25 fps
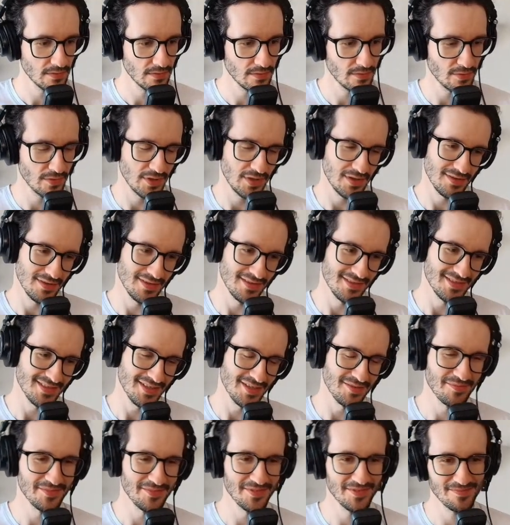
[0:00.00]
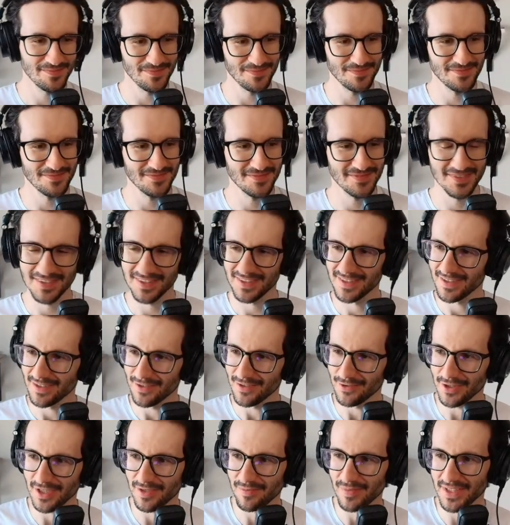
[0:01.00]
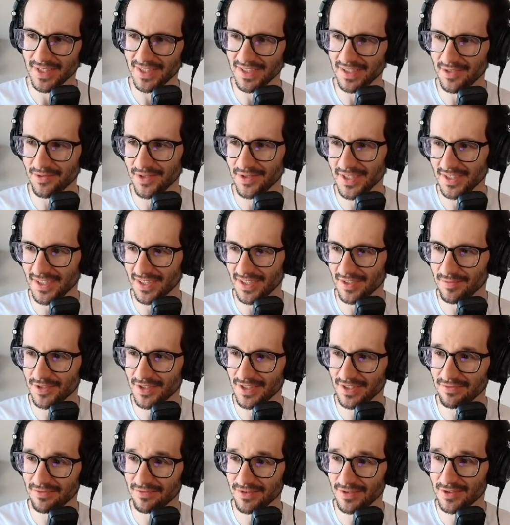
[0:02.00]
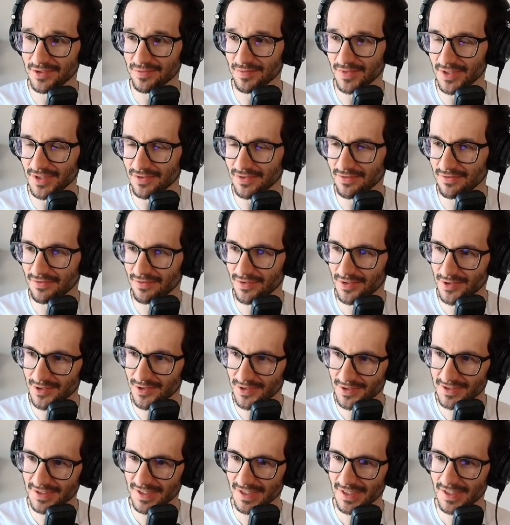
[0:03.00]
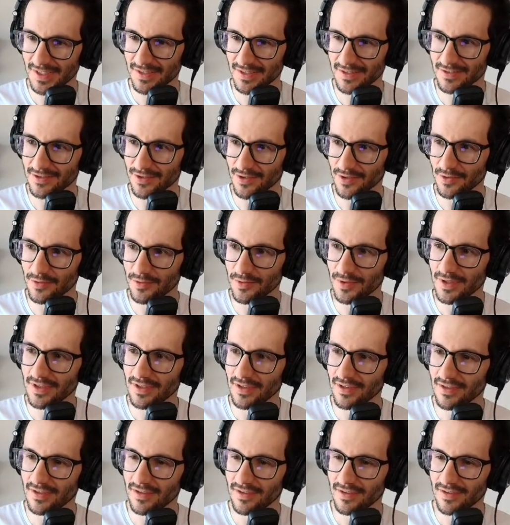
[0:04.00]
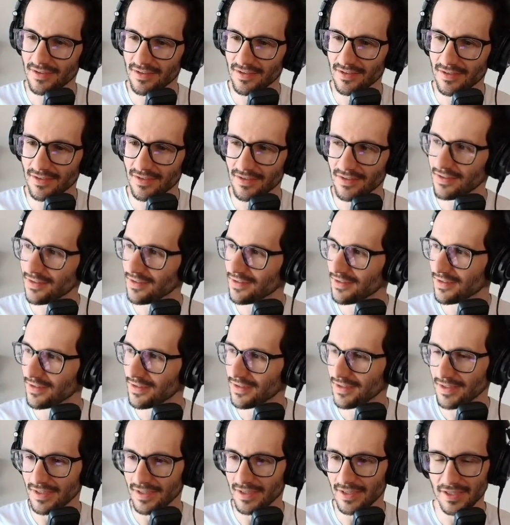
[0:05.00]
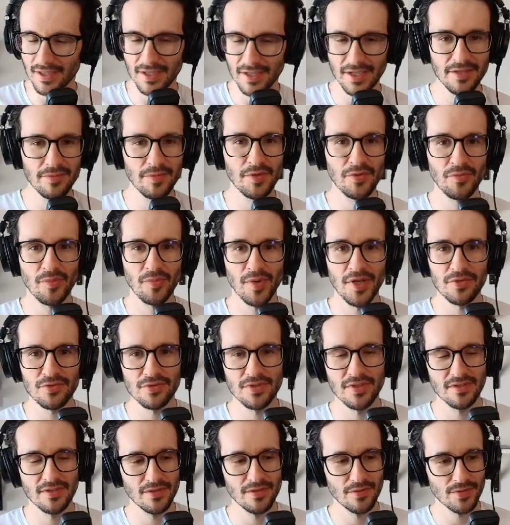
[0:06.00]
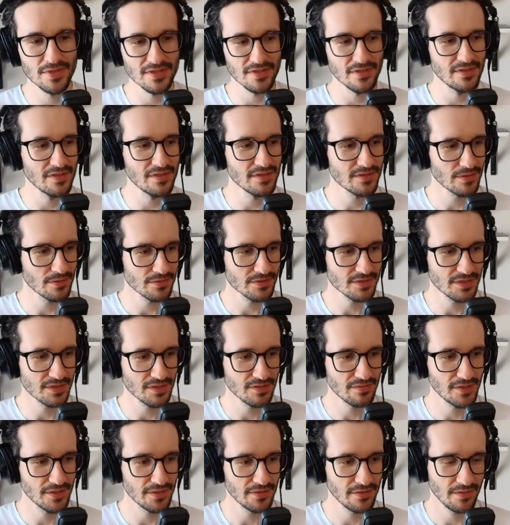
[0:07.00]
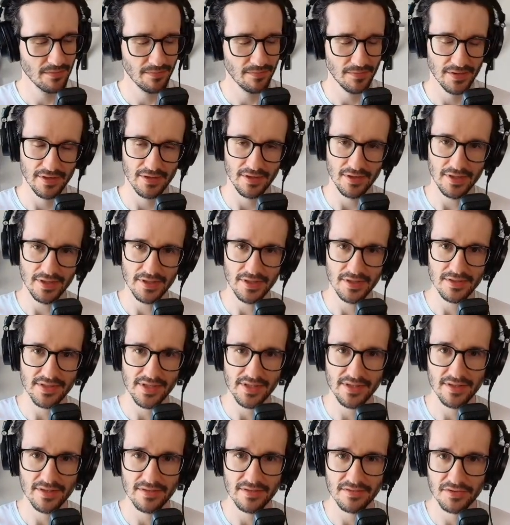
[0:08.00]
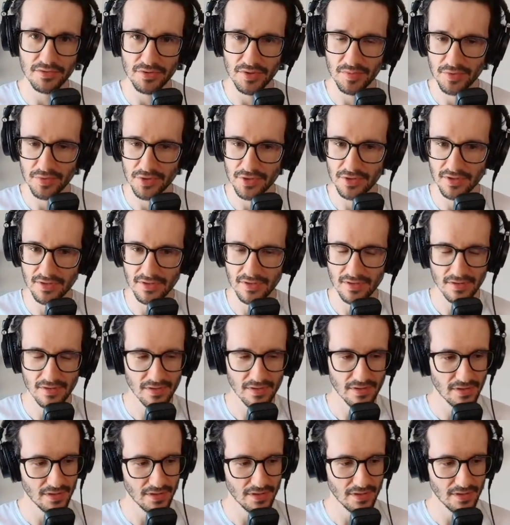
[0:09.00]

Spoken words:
Okay, it is up. Okay, but anyway, I'm gonna finish my thoughts. So let me remind you that there is a Discord server. The link is in the description.